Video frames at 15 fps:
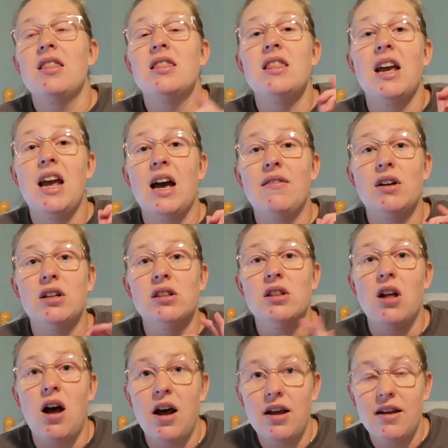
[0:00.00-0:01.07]
They have a
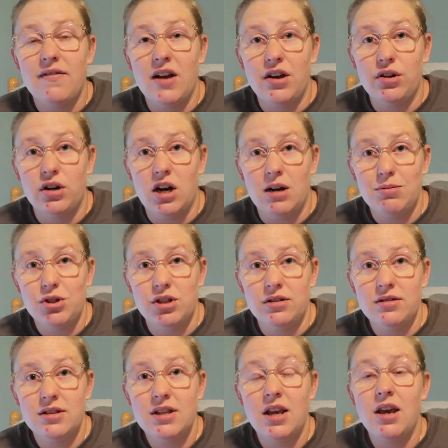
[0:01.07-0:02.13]
lot of other
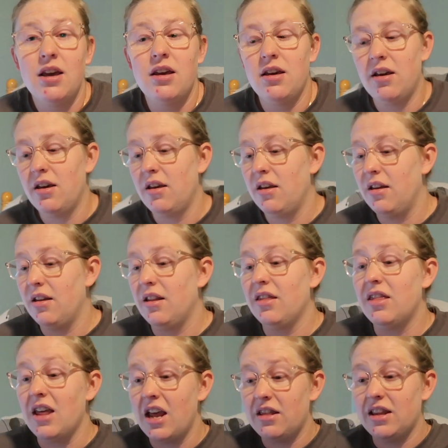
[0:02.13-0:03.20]
options
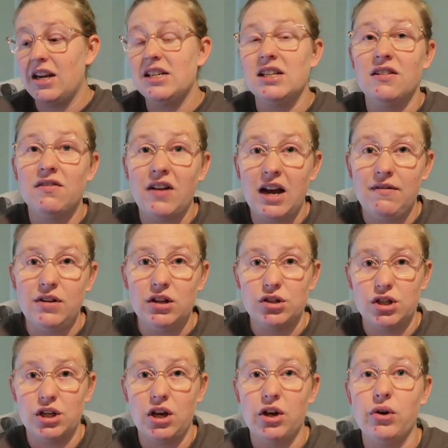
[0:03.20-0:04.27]
than they did 5 years
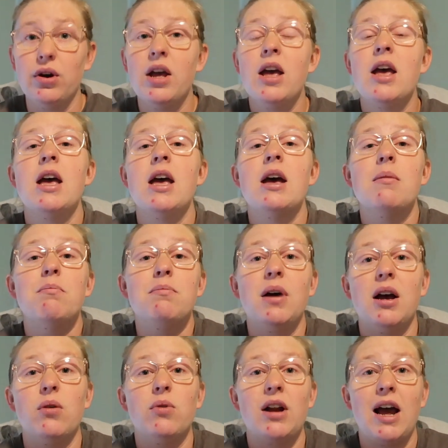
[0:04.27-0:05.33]
ago,
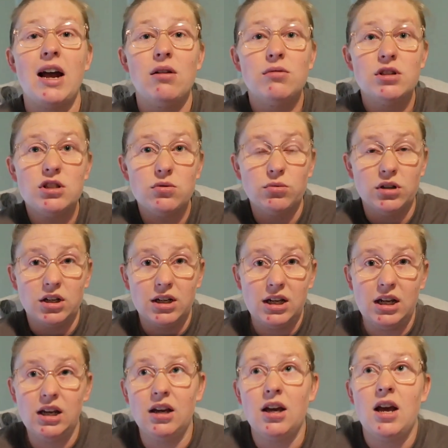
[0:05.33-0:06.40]
but when I was
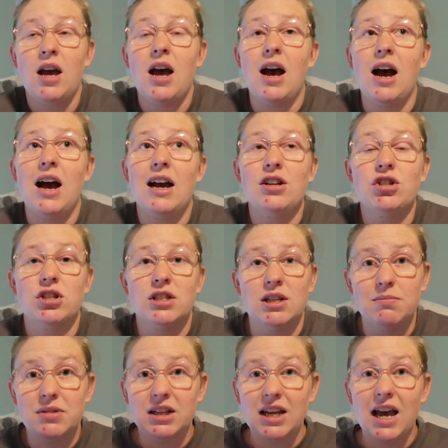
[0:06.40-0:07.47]
working, I just
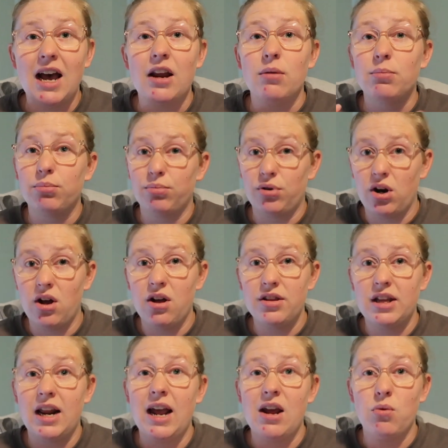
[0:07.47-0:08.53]
simply had a bra
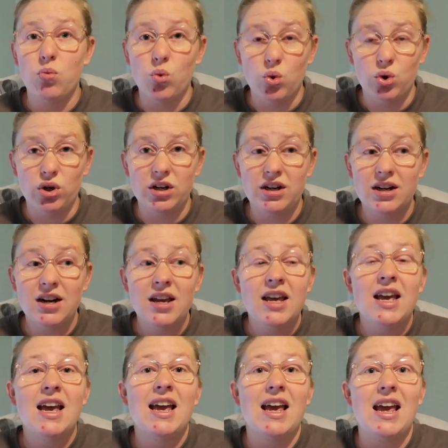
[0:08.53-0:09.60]
that I wore,
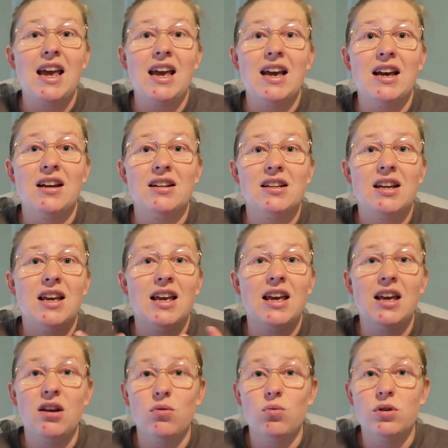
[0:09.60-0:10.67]
and
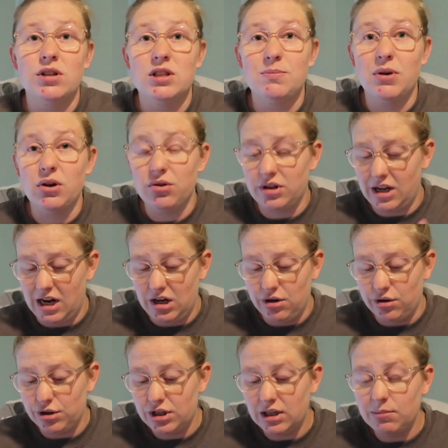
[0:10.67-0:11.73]
it was both a
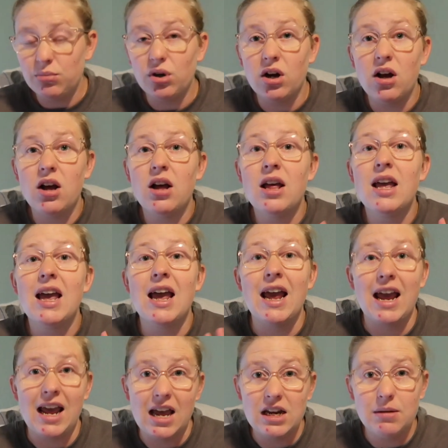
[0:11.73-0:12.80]
nursing bra
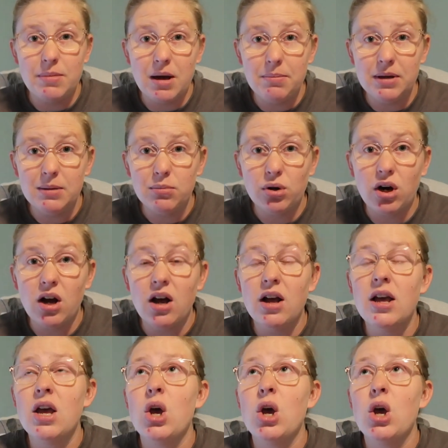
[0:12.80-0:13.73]
and a pumping bra.